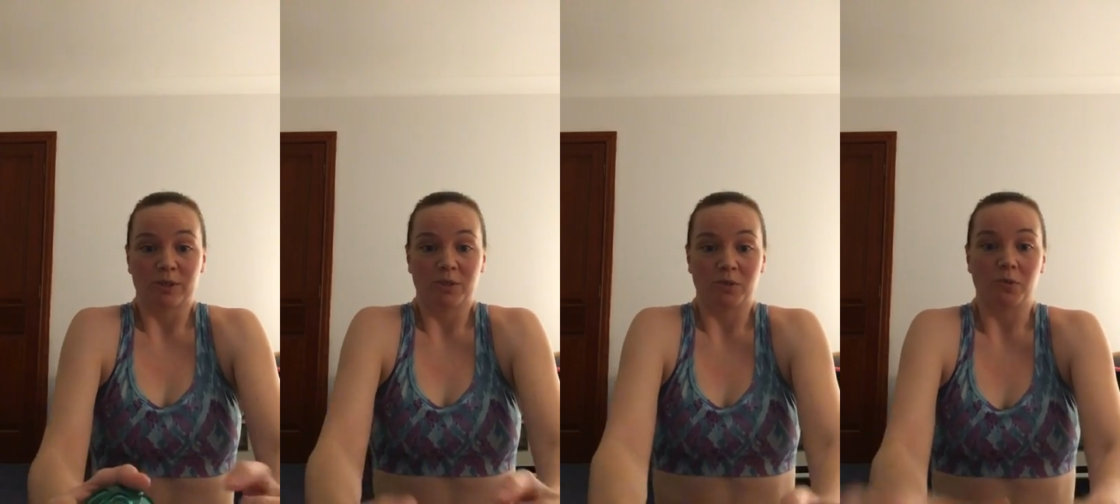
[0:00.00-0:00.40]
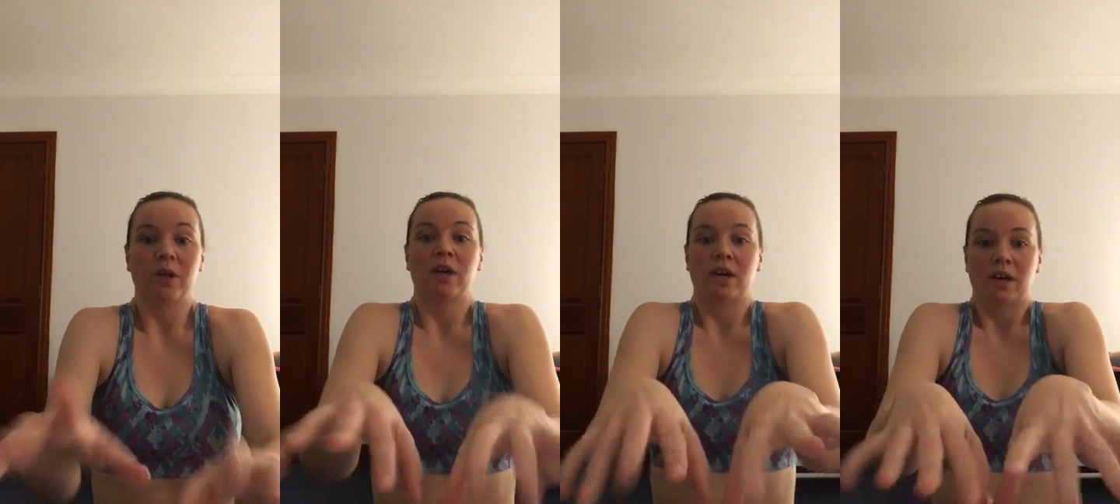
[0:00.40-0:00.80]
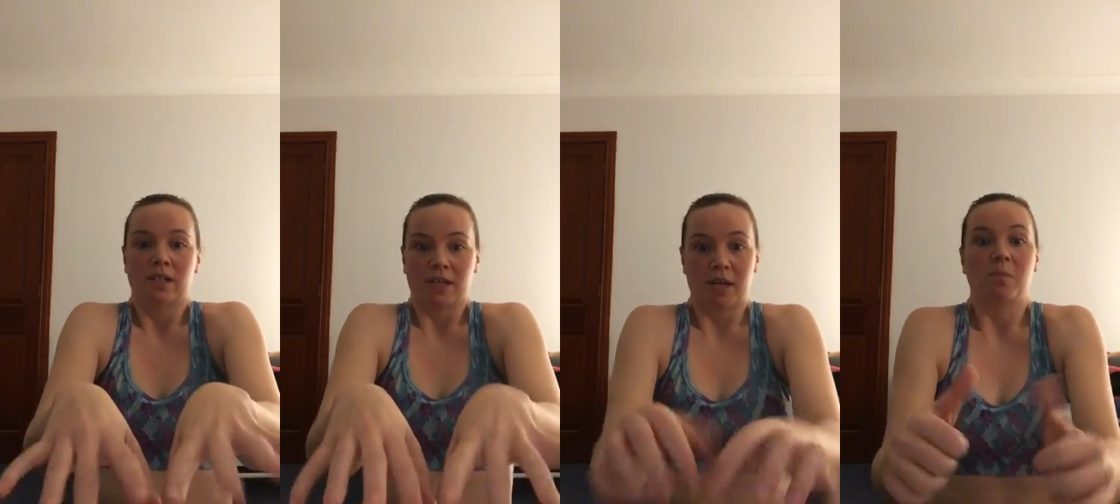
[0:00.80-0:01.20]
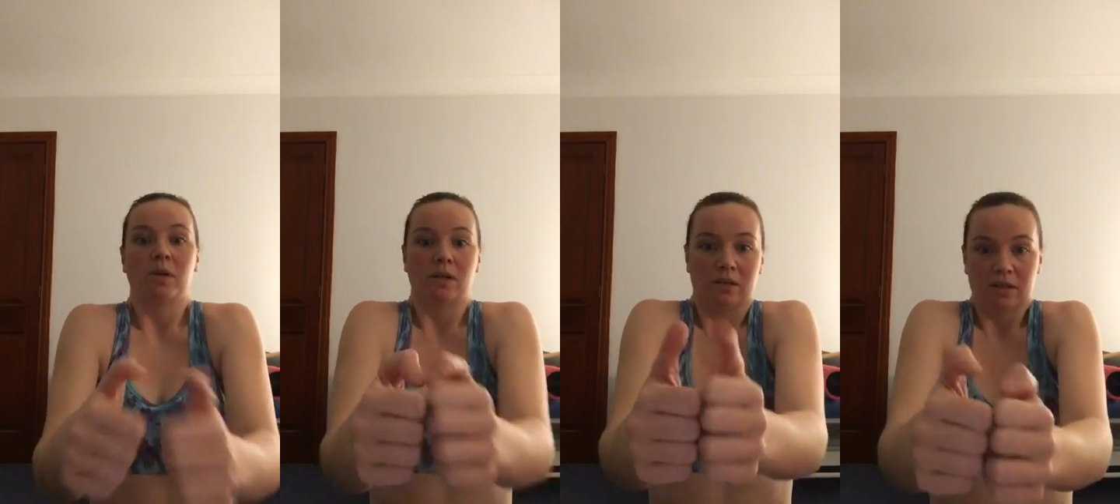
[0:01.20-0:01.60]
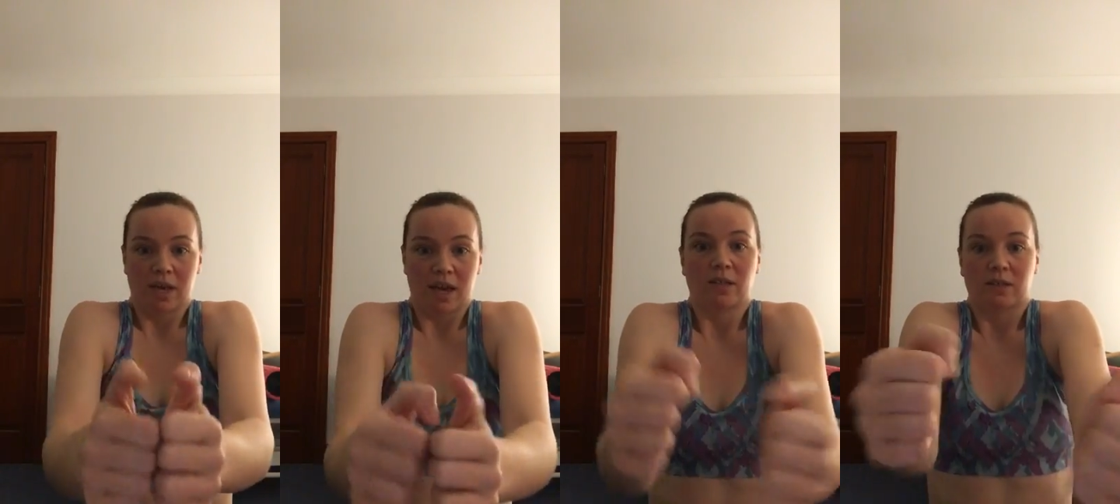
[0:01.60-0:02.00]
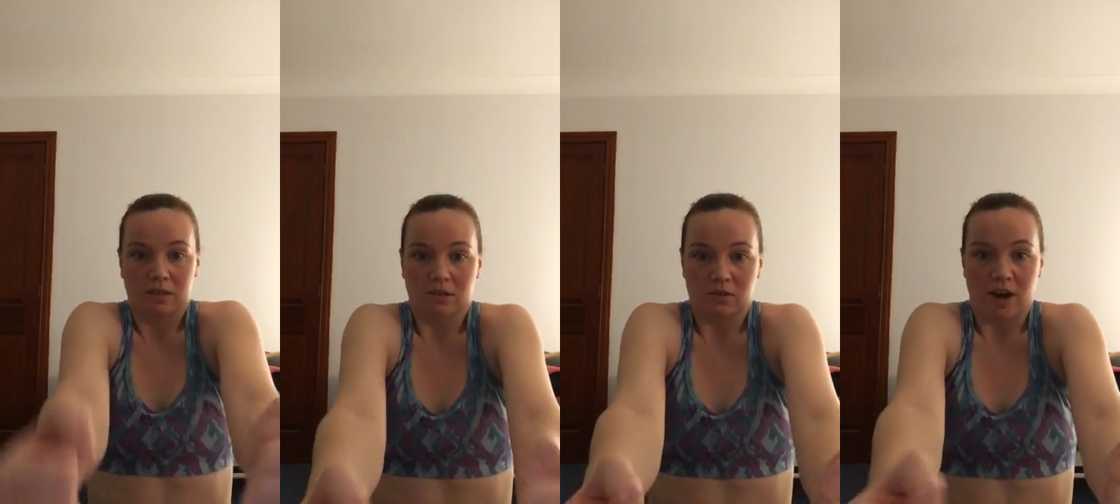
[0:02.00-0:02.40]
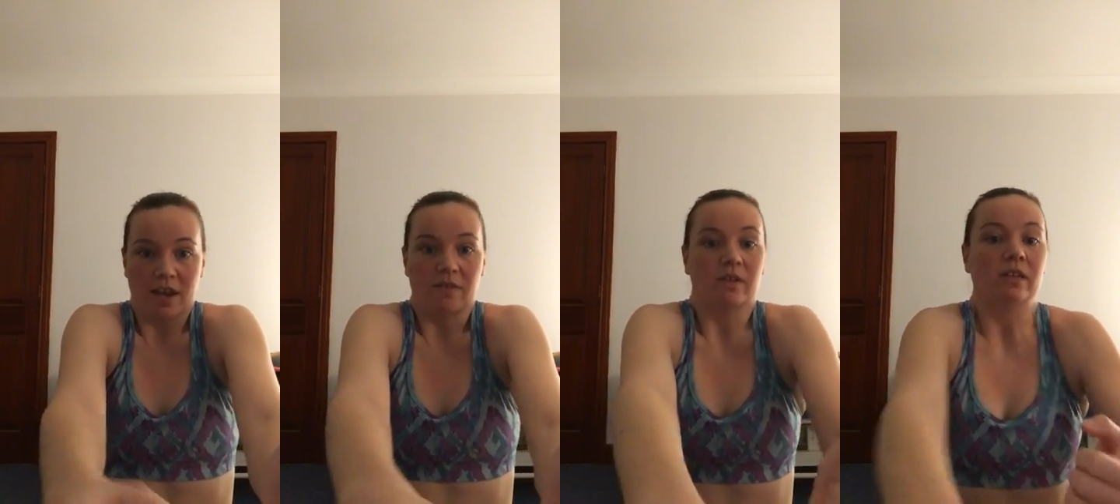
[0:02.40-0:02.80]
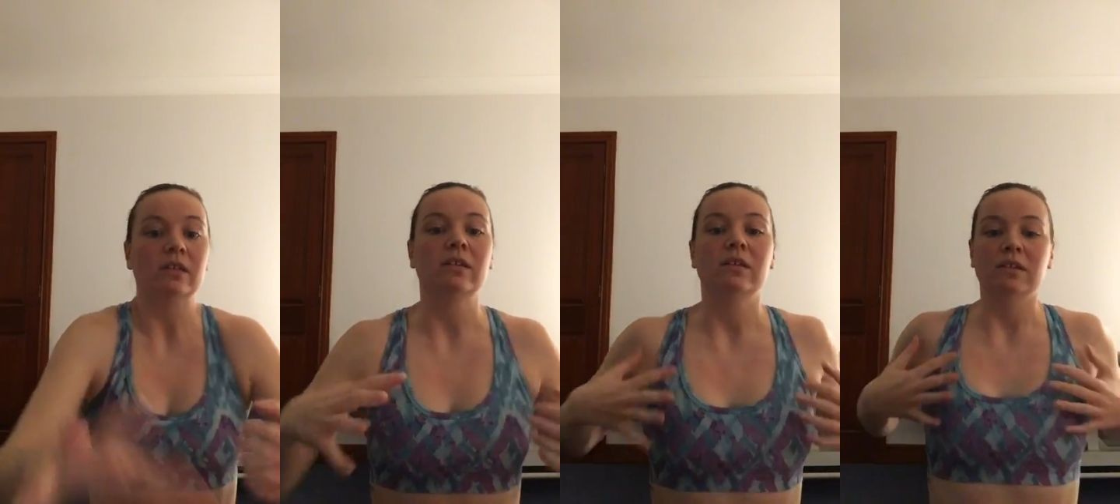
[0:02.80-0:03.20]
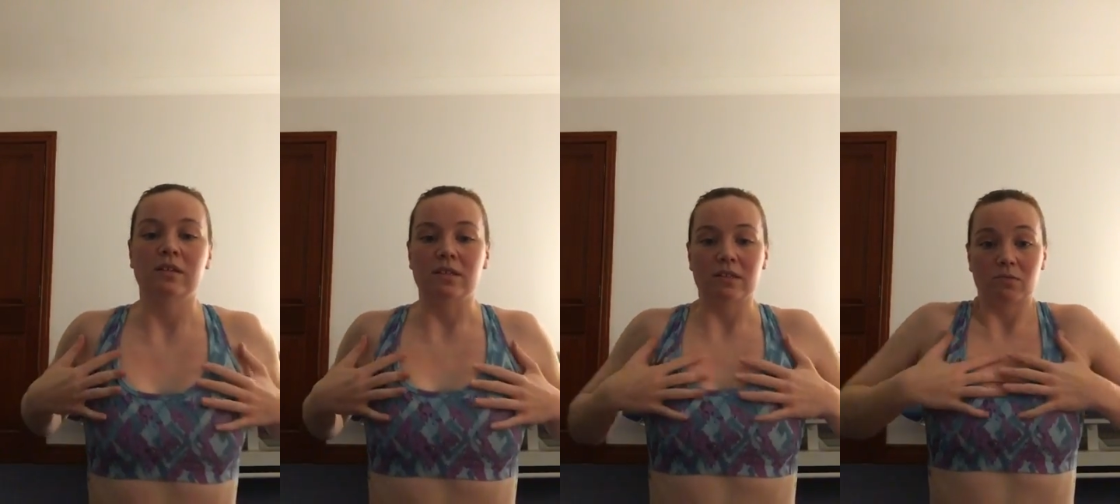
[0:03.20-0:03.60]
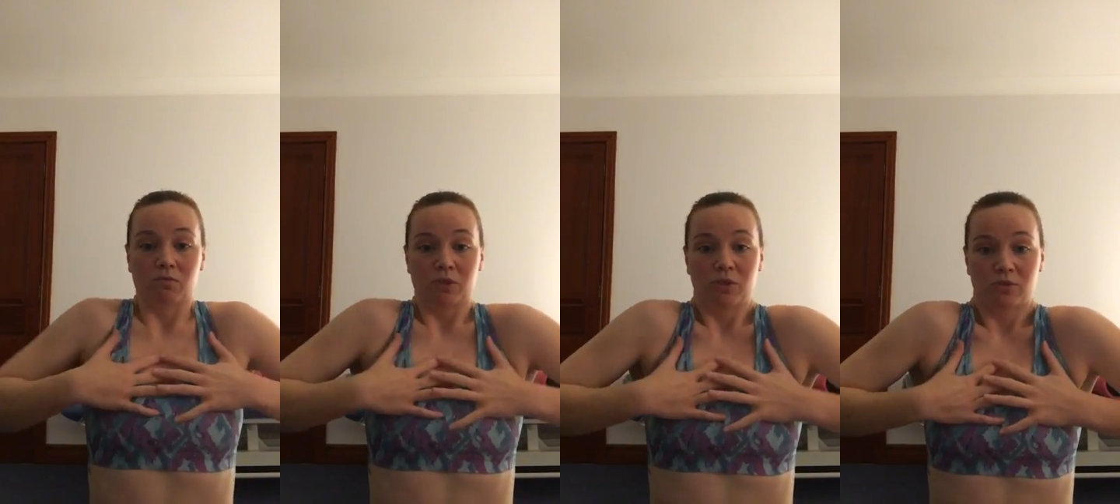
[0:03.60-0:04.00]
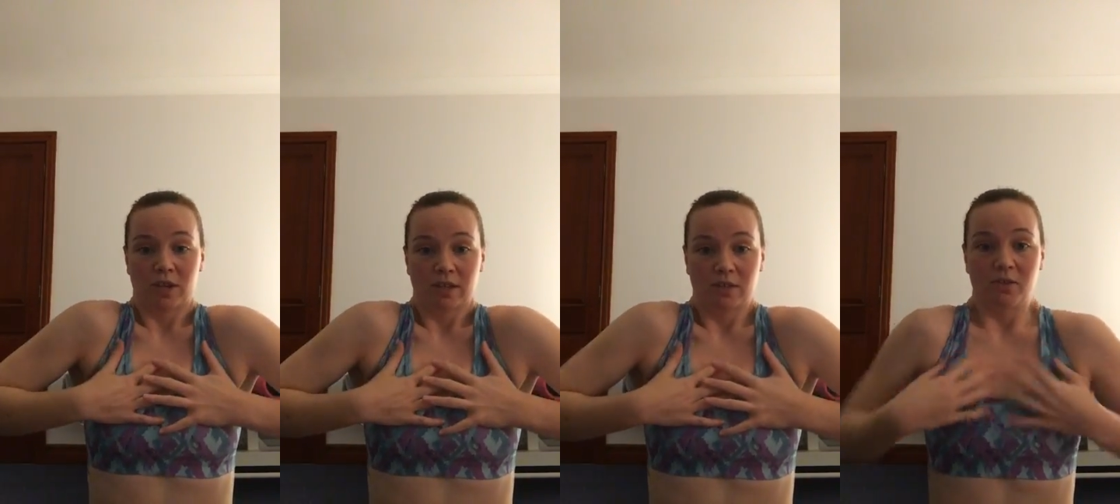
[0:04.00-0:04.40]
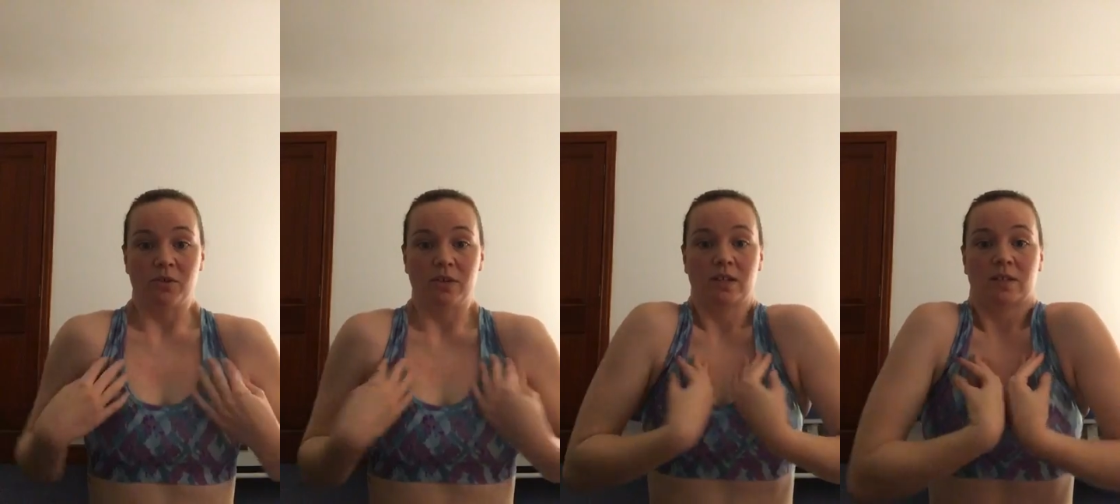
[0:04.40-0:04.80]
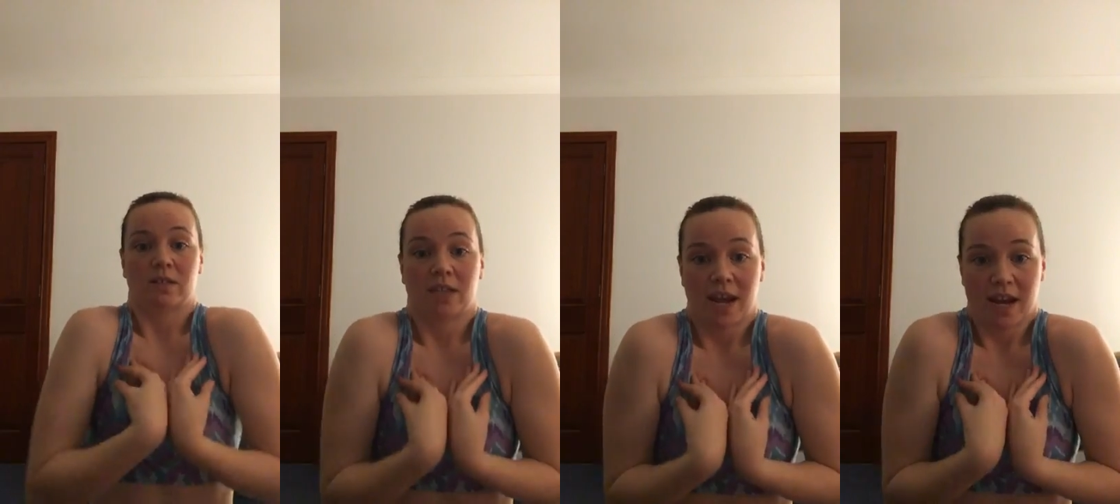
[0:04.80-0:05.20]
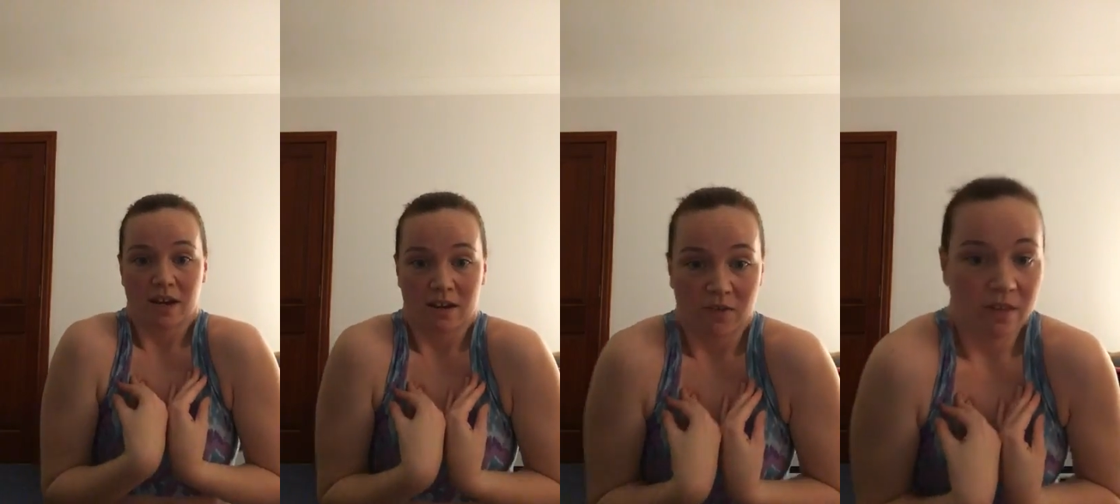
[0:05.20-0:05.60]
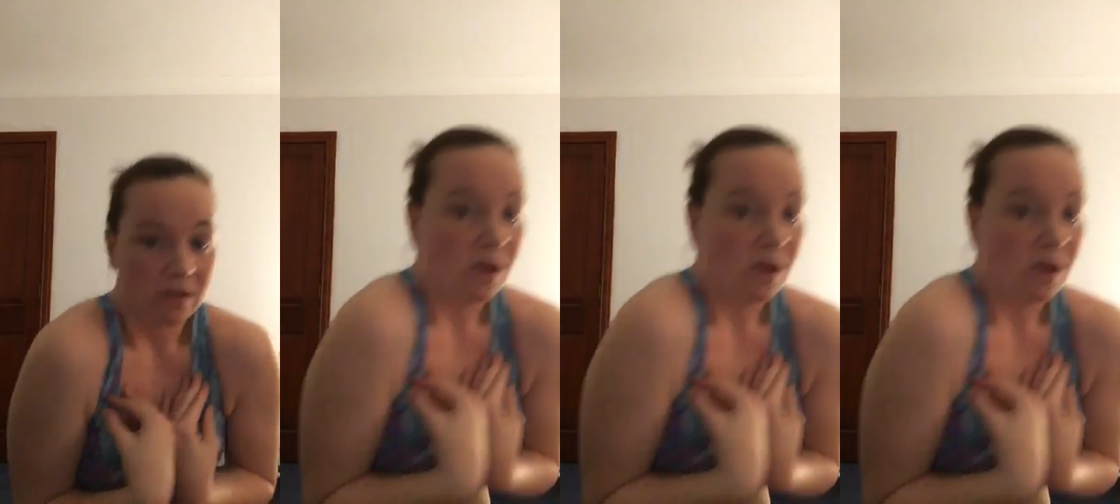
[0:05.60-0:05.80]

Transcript: So typing, texting, driving, that's restricting all this, tightening everything